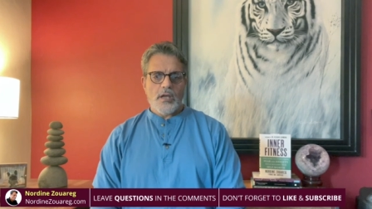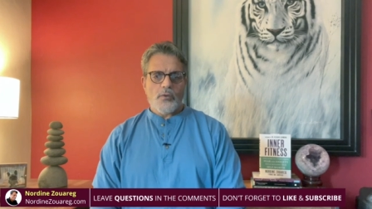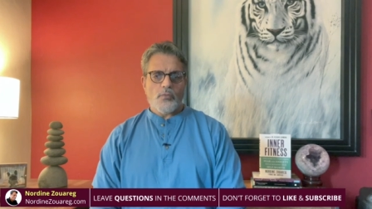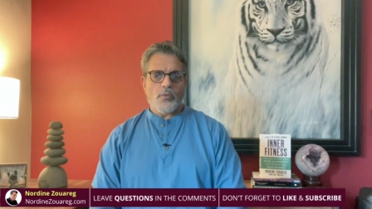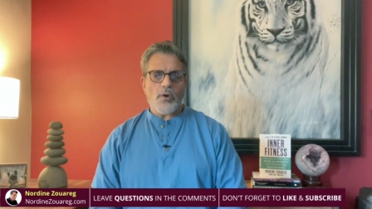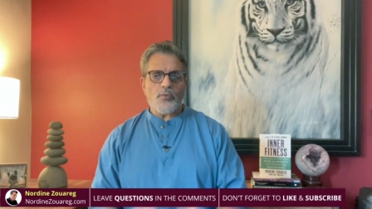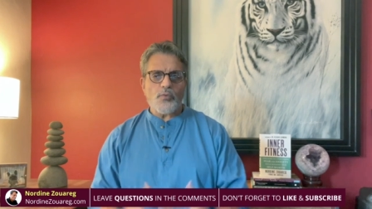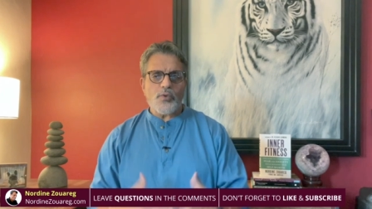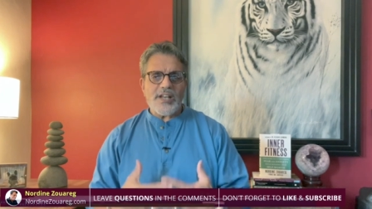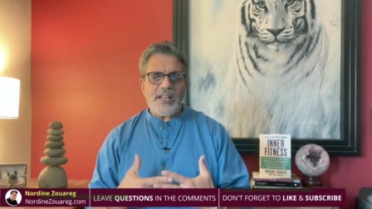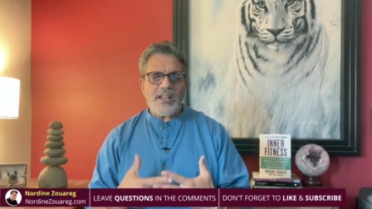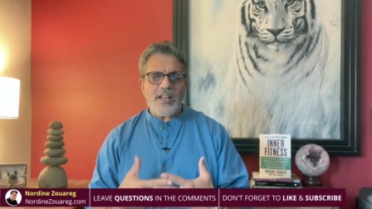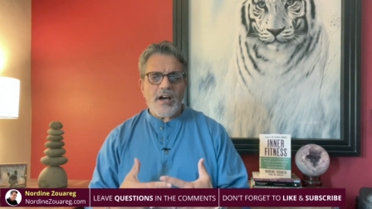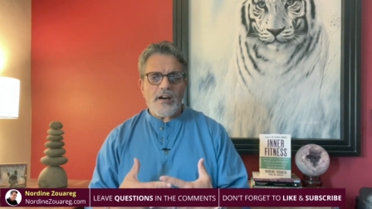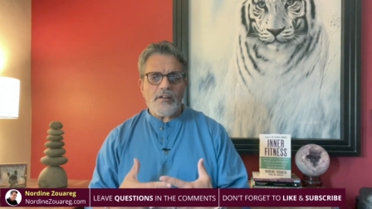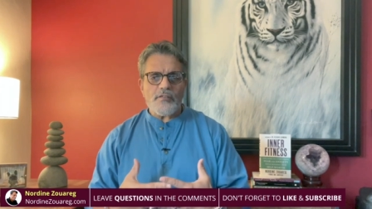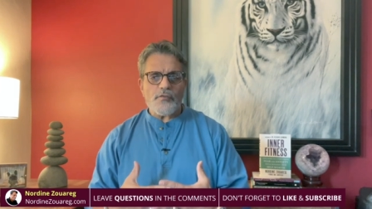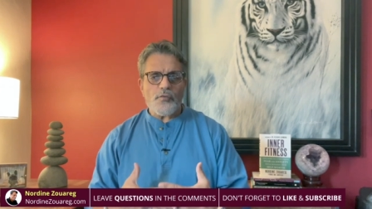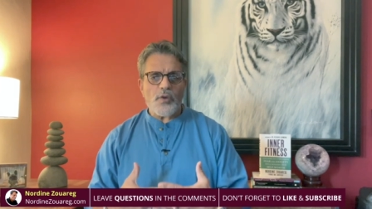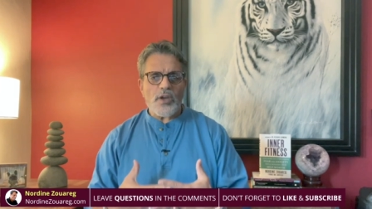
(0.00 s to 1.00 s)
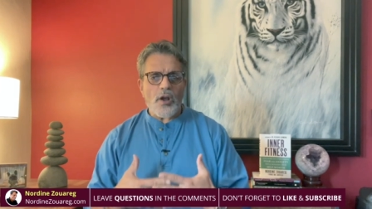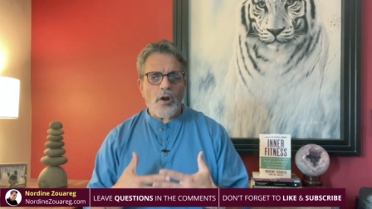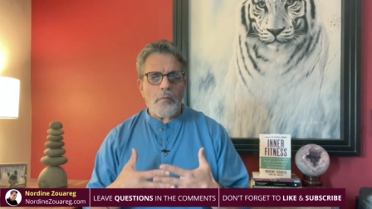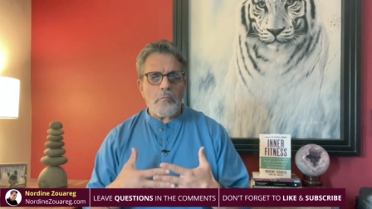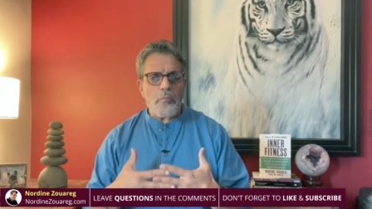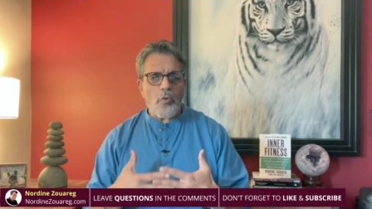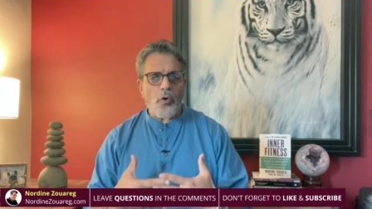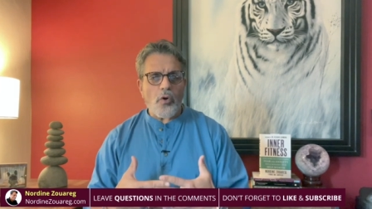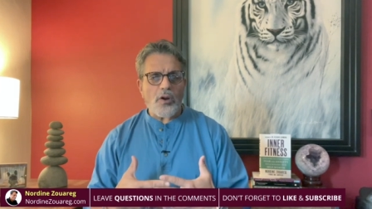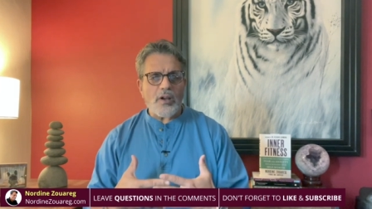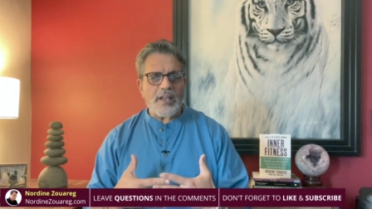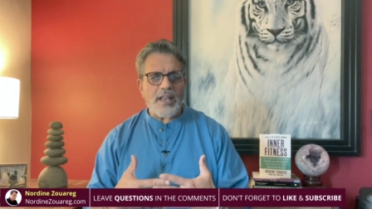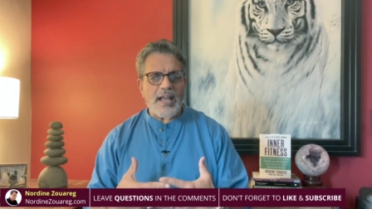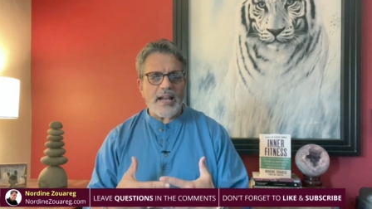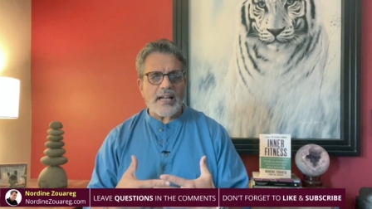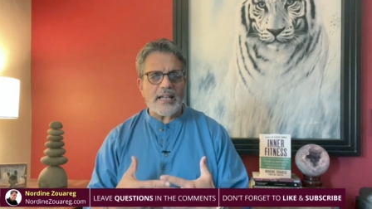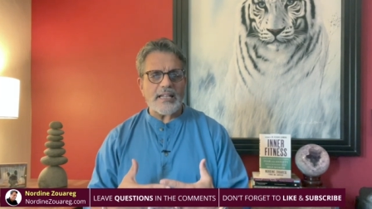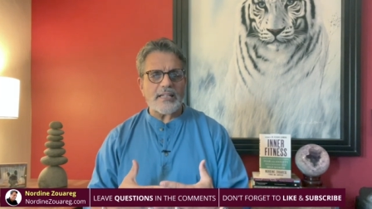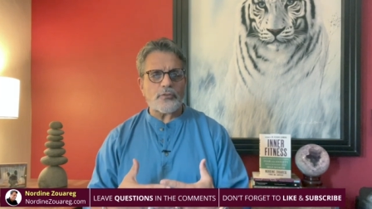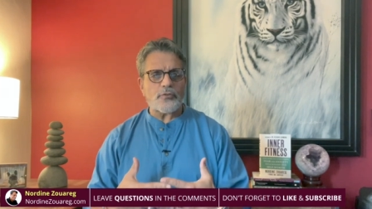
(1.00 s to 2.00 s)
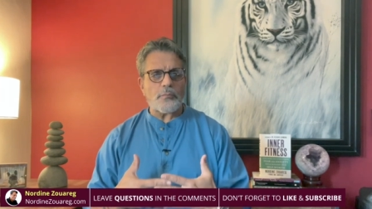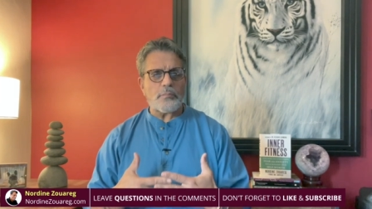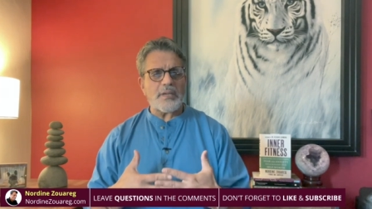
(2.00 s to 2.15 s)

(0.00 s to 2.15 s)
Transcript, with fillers: When we love, we are more likely to